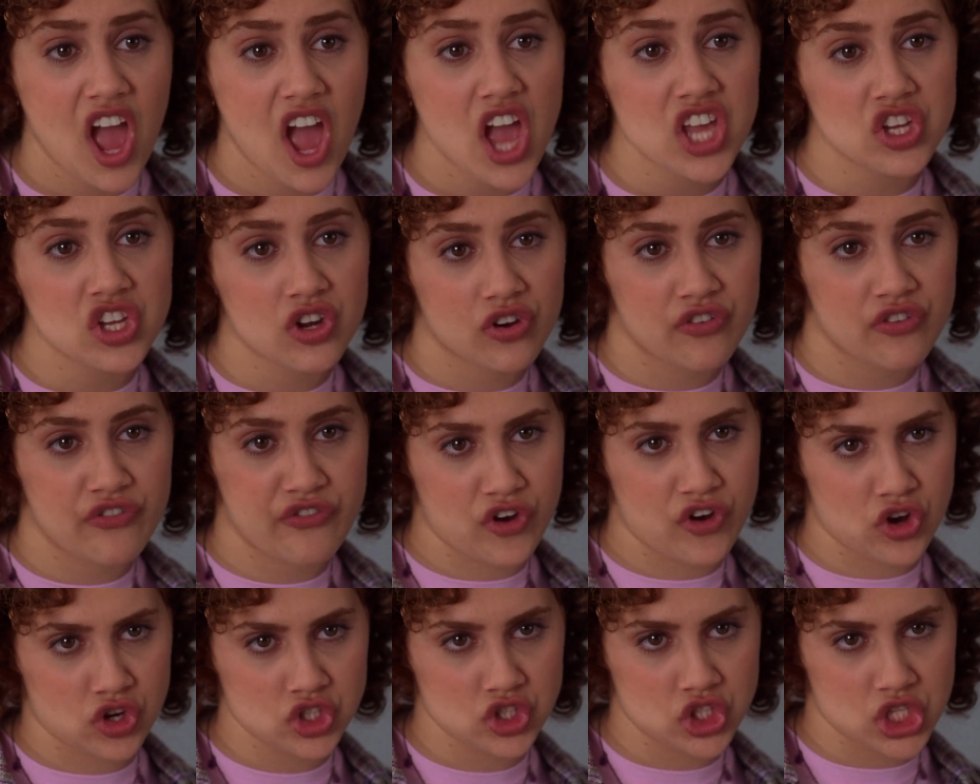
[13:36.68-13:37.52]
You're a
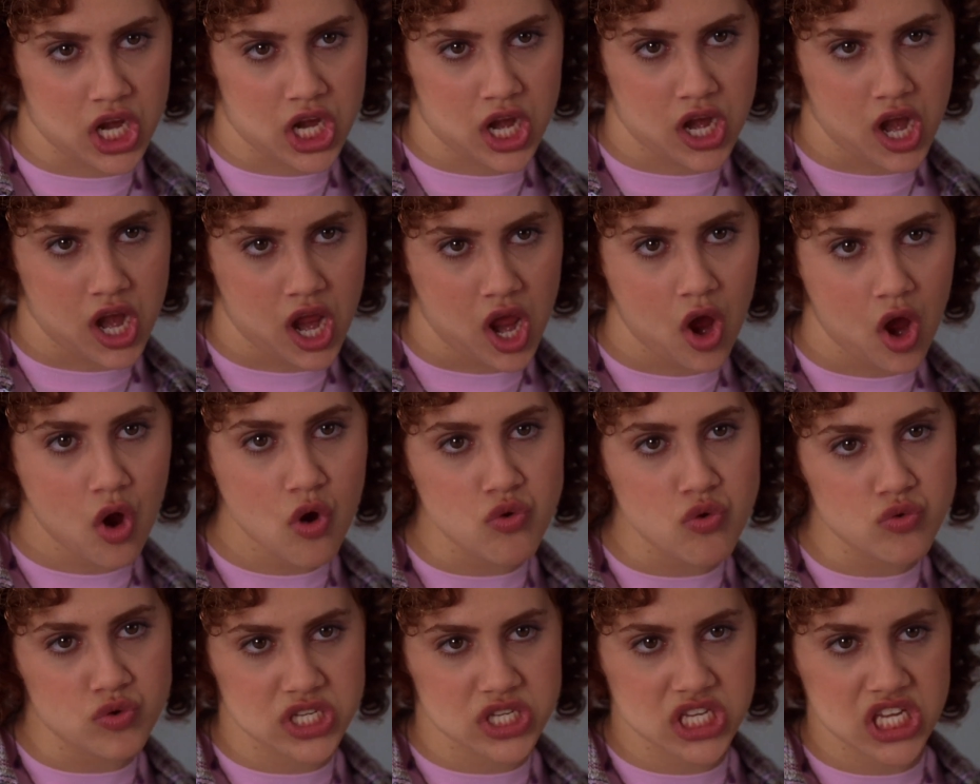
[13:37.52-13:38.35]
virgin
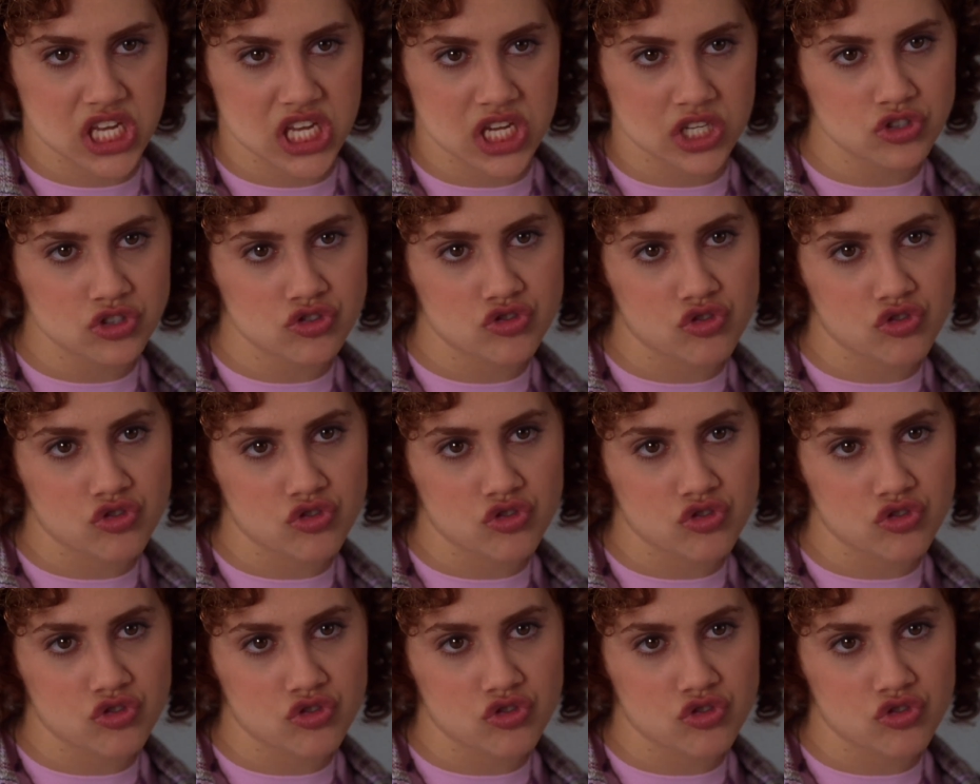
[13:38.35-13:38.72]
who can't